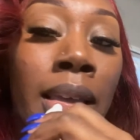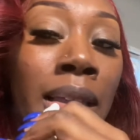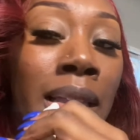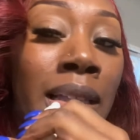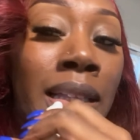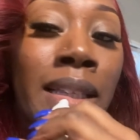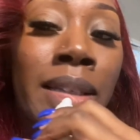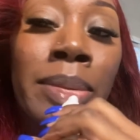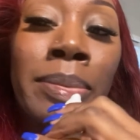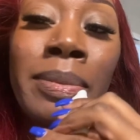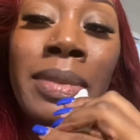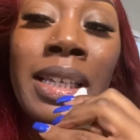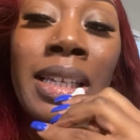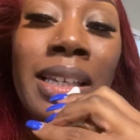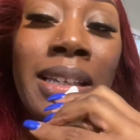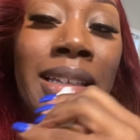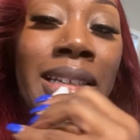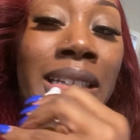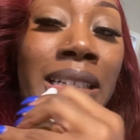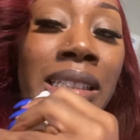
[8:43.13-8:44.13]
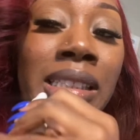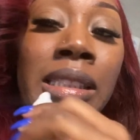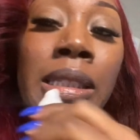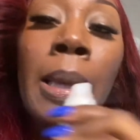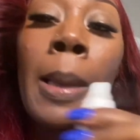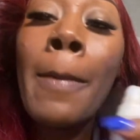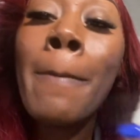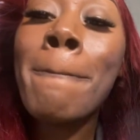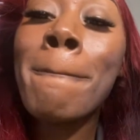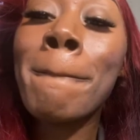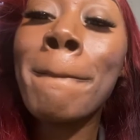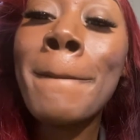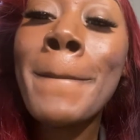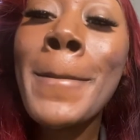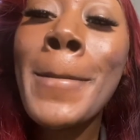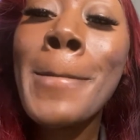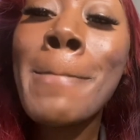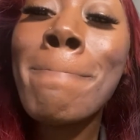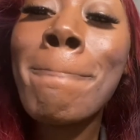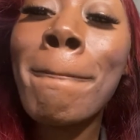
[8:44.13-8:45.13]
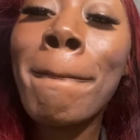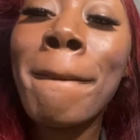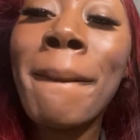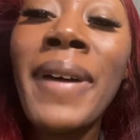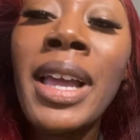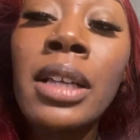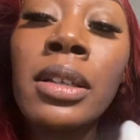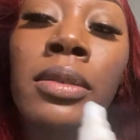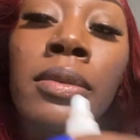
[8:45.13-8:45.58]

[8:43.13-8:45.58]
the mask. If you want great advice.